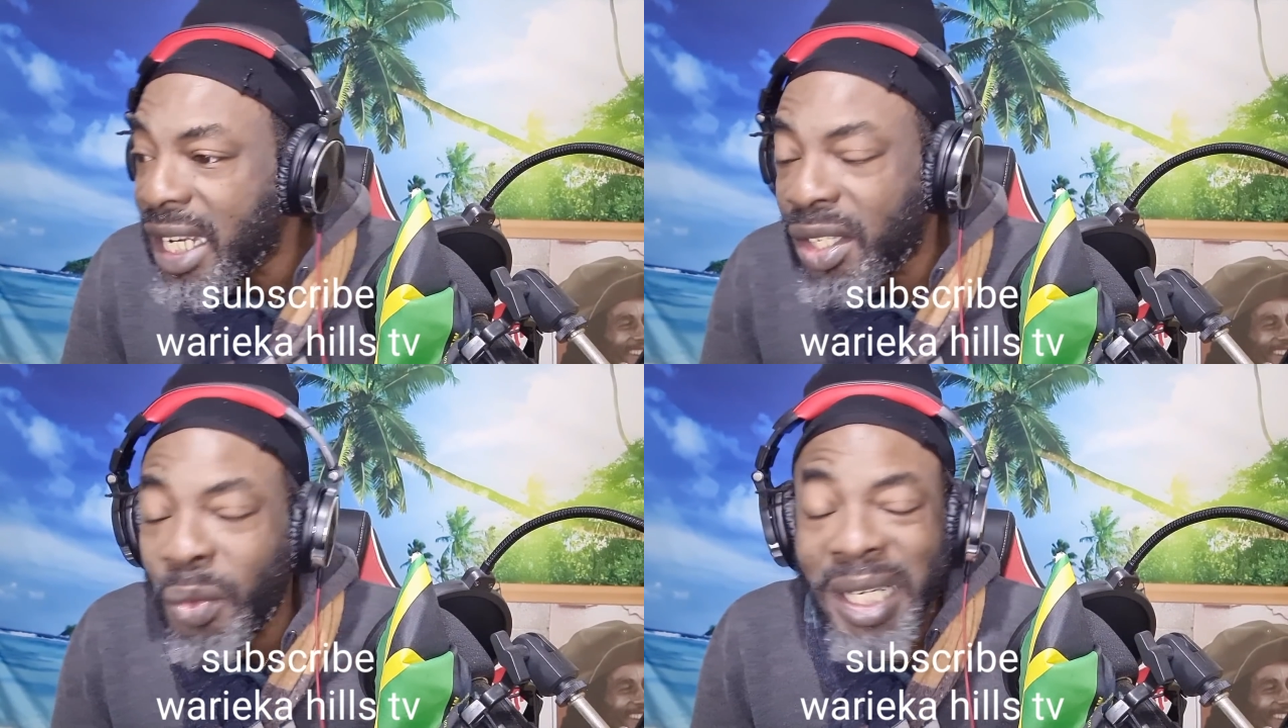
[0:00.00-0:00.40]

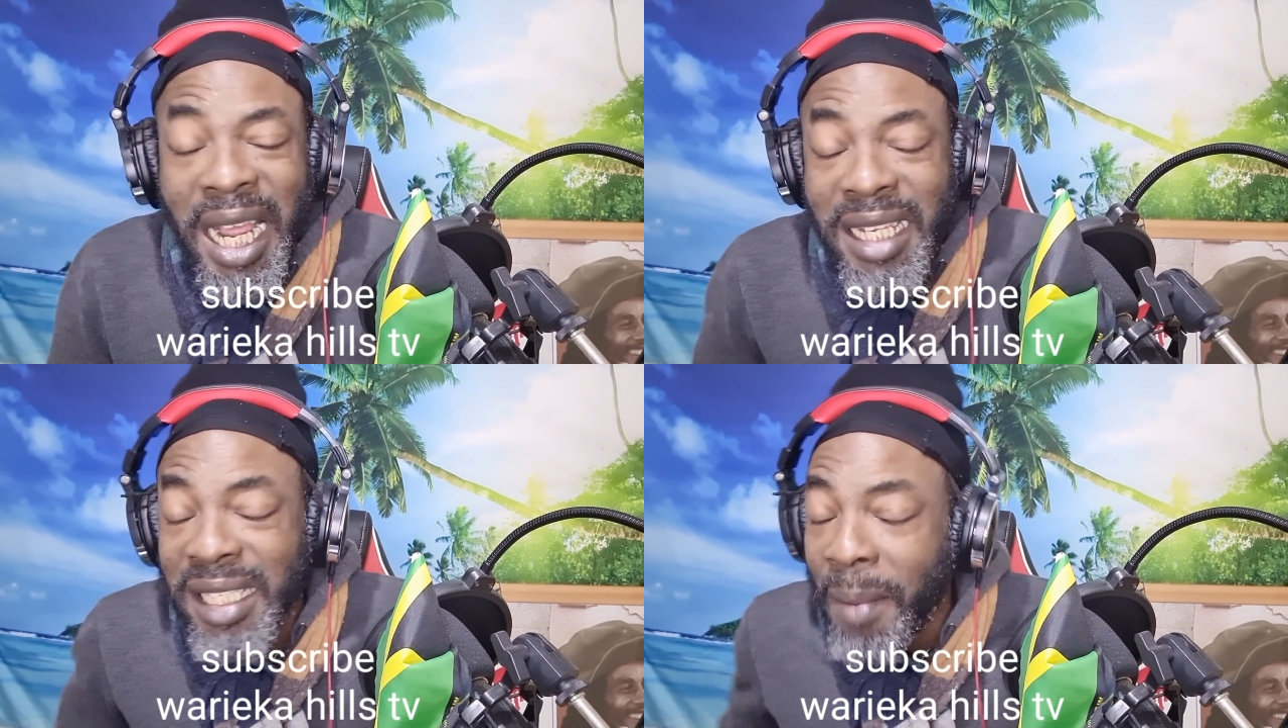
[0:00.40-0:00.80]
so we
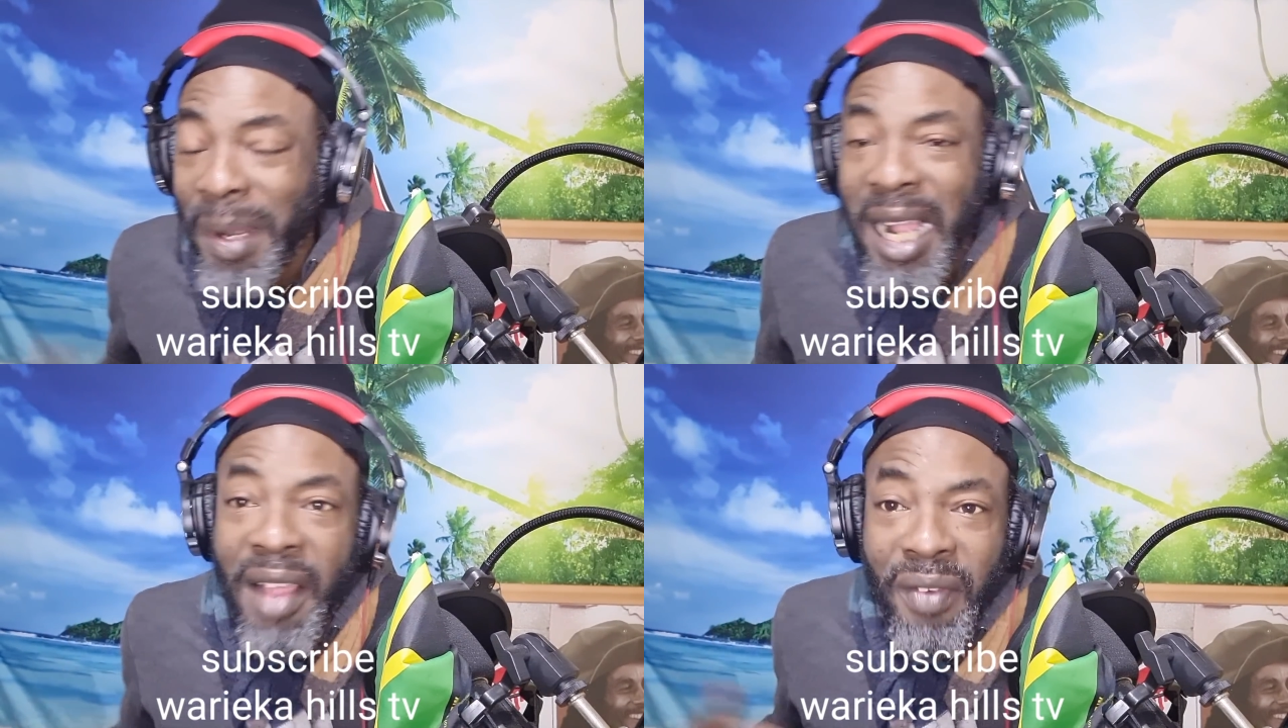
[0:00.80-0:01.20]
not stop a
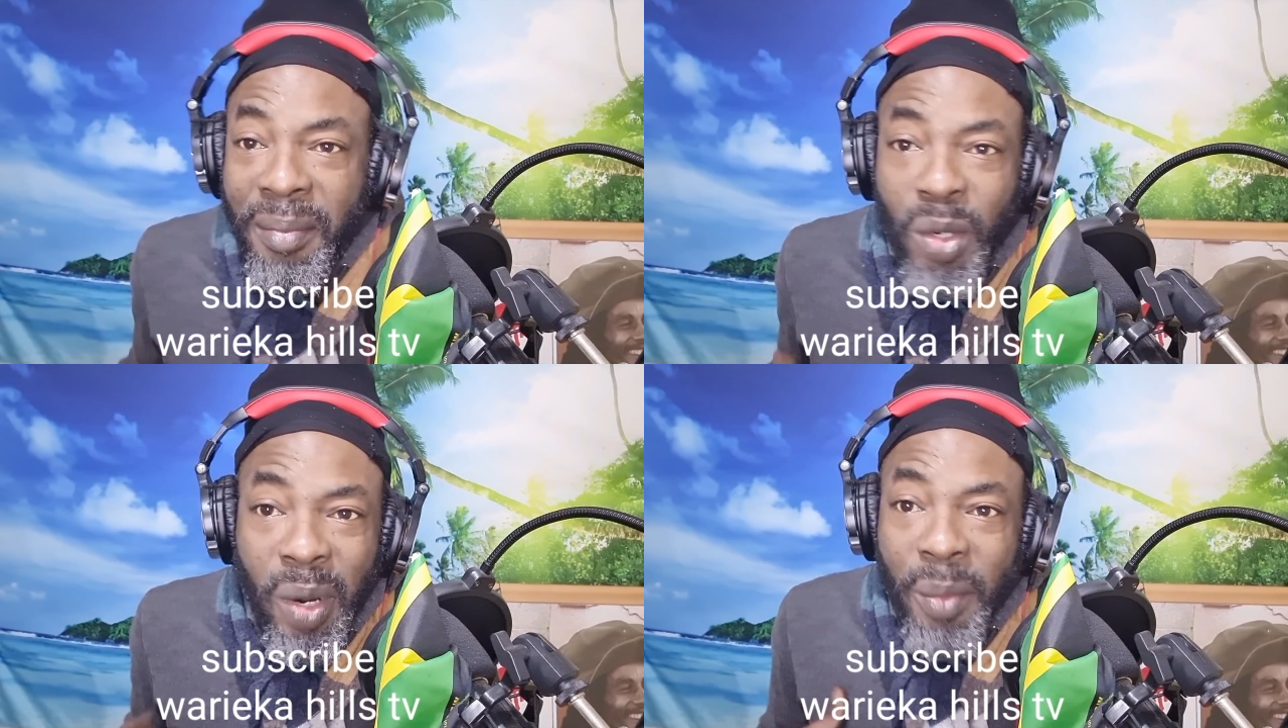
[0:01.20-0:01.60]
guy from
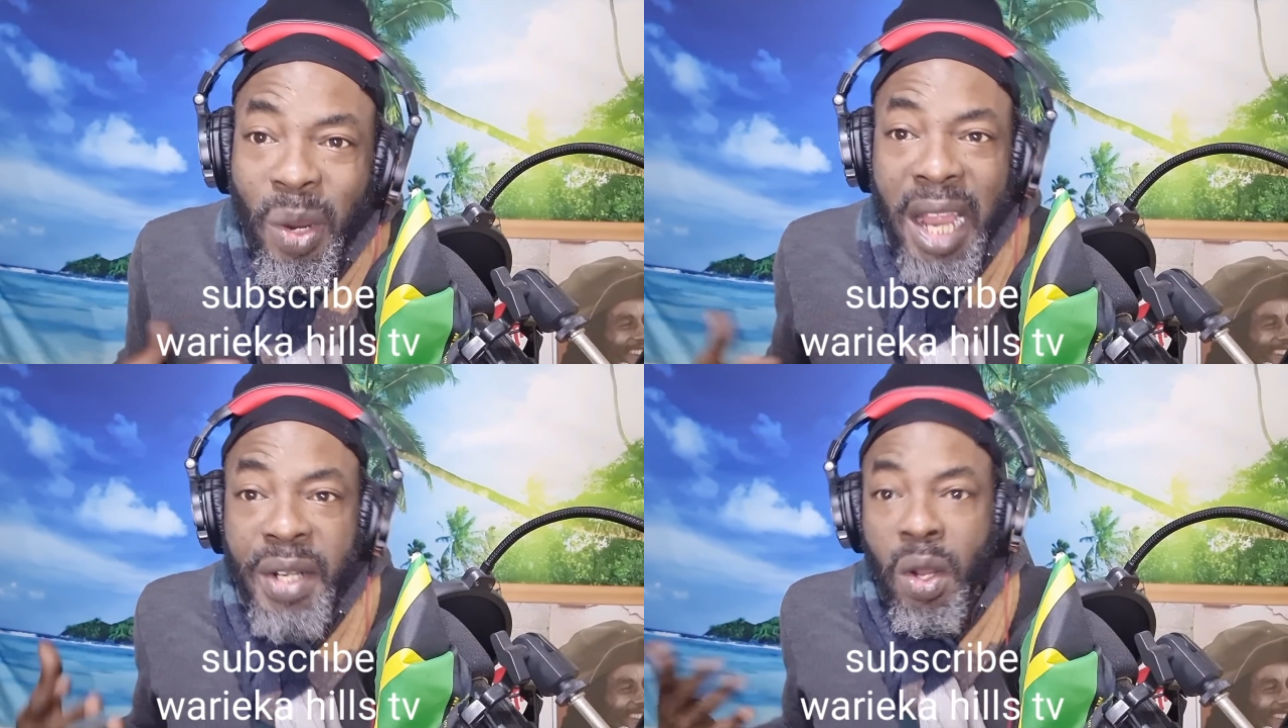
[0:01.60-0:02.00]
doing what he
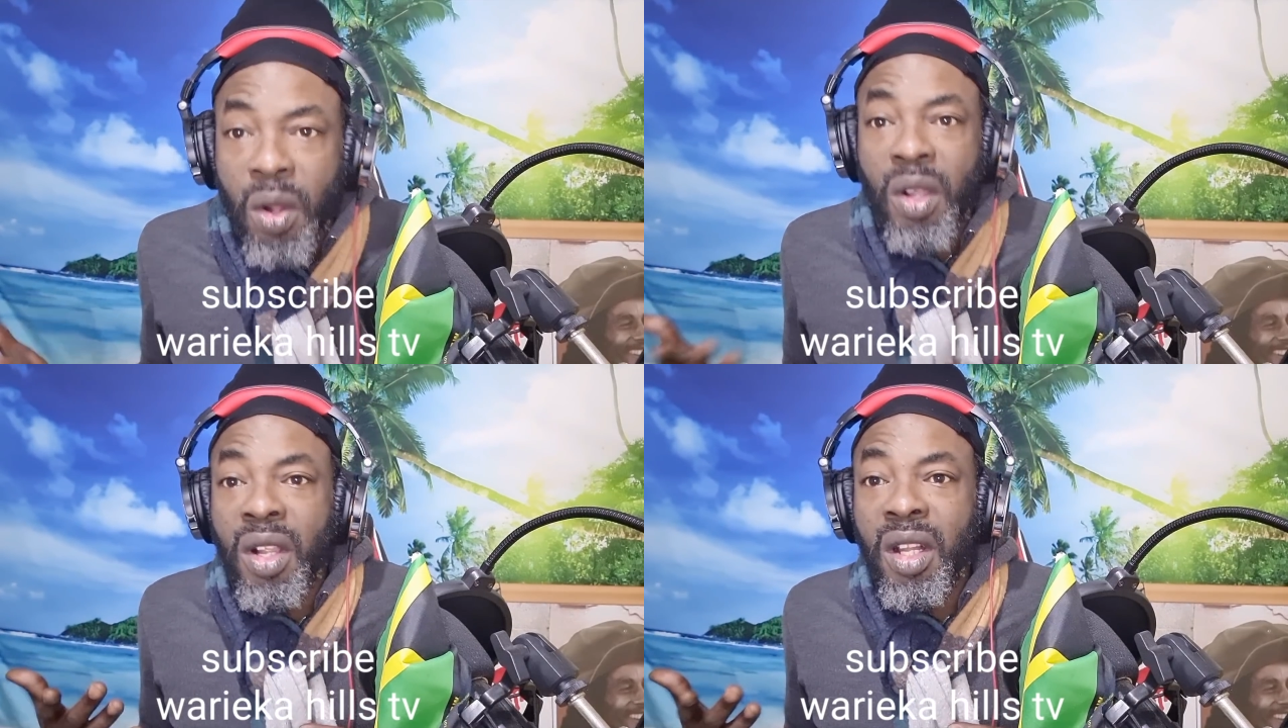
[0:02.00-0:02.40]
want to do.